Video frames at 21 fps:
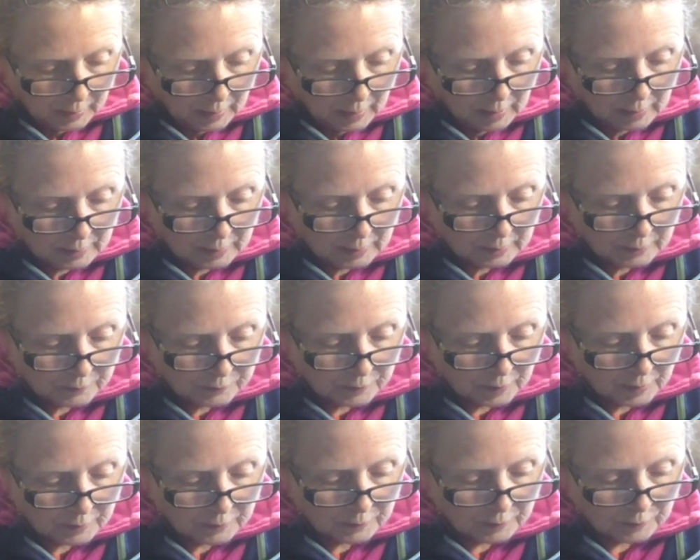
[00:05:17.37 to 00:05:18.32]
And he
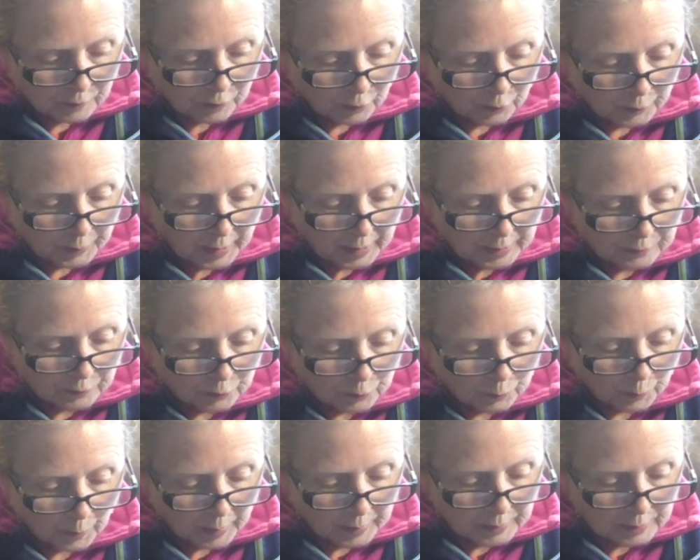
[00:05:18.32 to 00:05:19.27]
says it's okay to
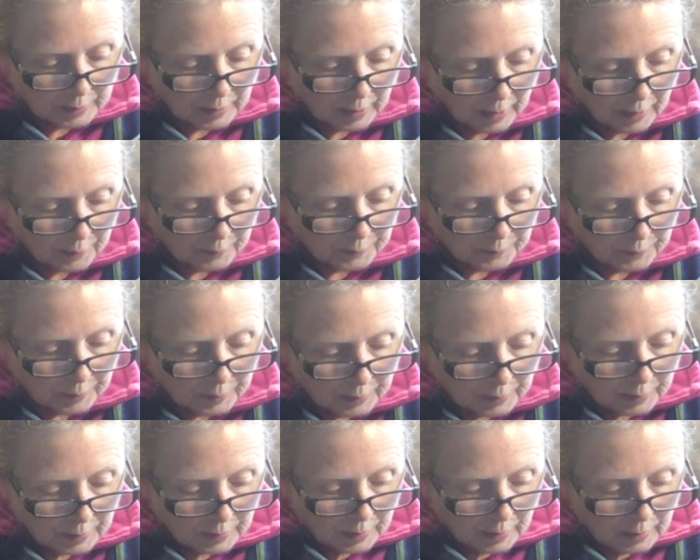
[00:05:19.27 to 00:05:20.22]
run down,
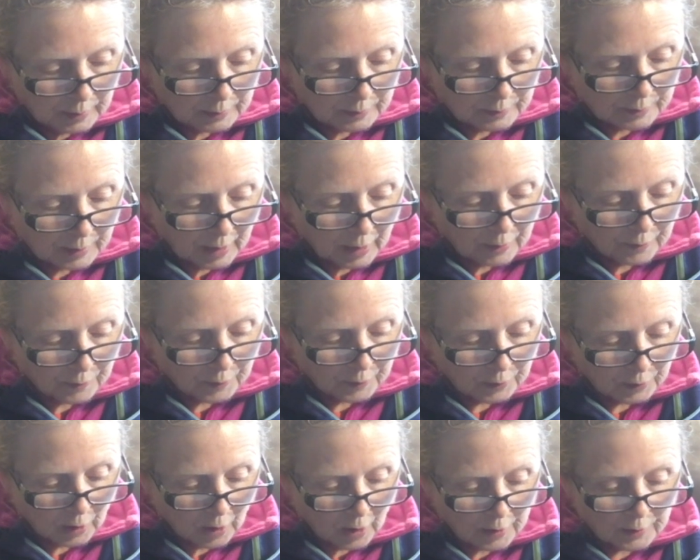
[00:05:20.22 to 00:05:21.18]
down the
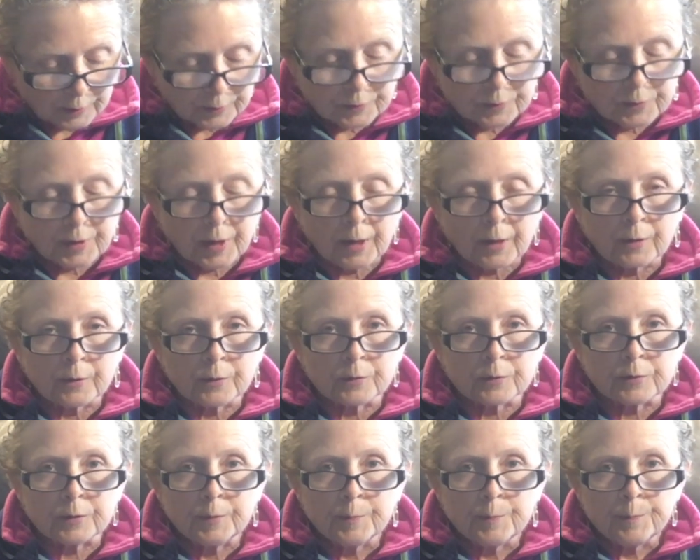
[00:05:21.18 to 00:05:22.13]
long
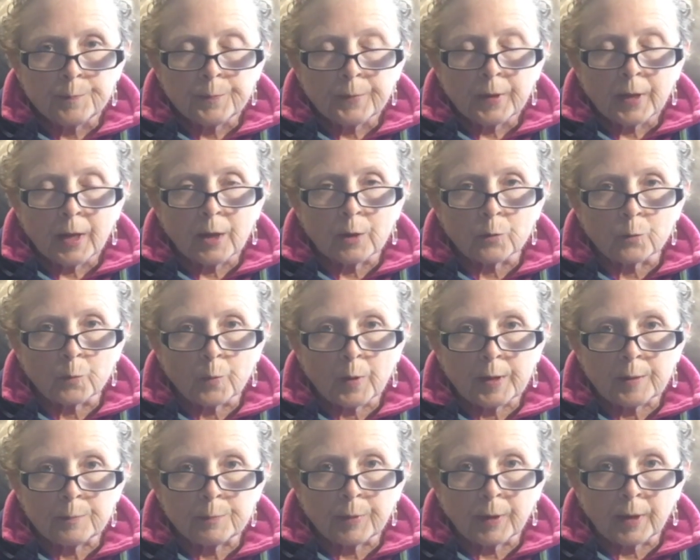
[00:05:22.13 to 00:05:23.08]
stairs and
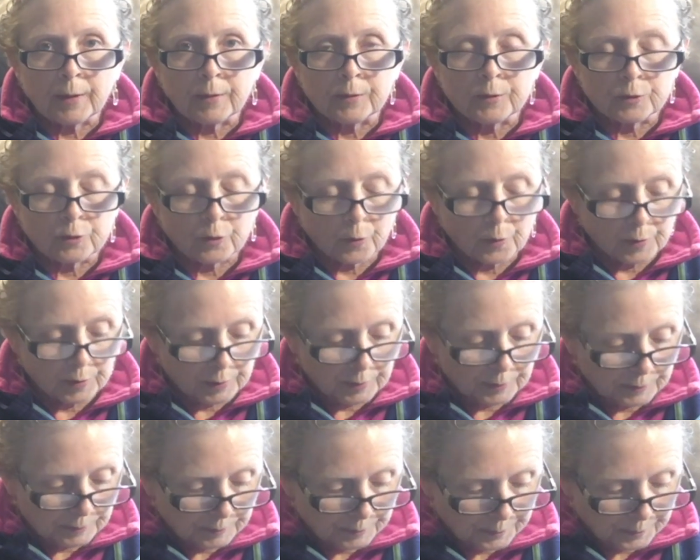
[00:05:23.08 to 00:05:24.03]
wait by the door.
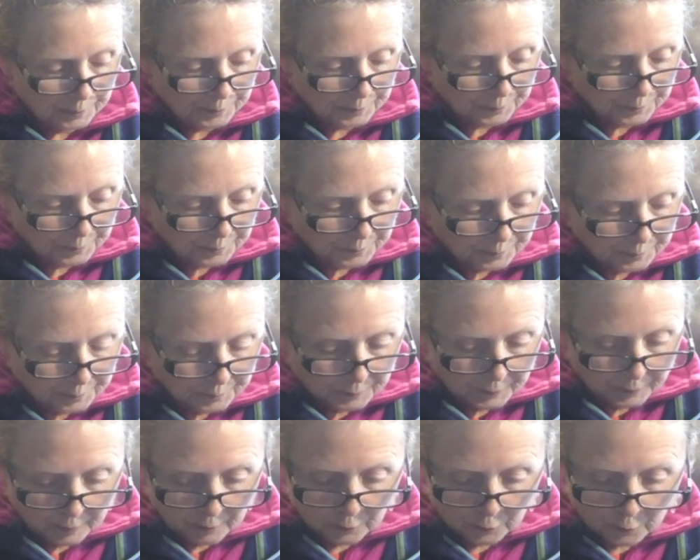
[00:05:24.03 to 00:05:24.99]

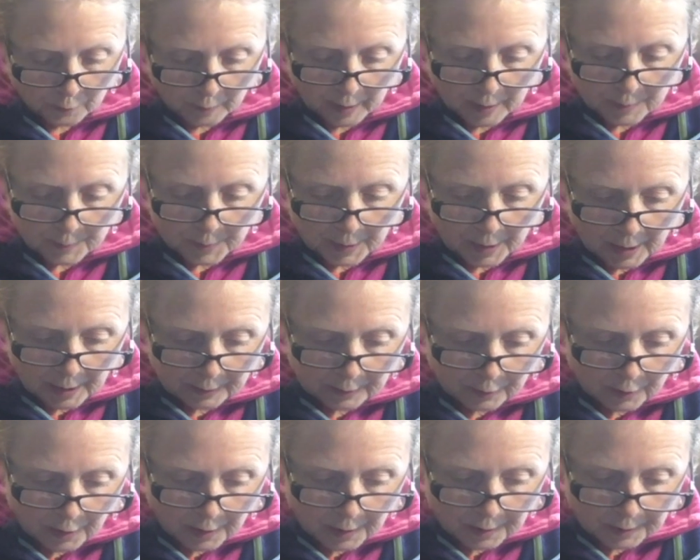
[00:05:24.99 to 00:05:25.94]
Grandma, I
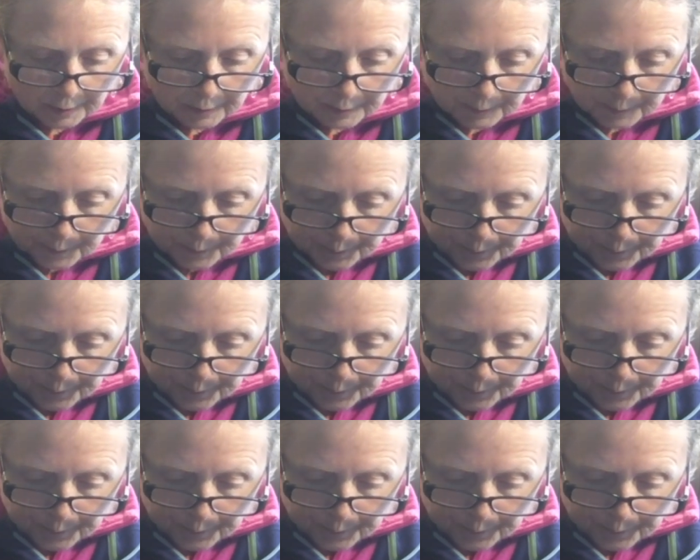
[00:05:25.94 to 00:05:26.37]
call.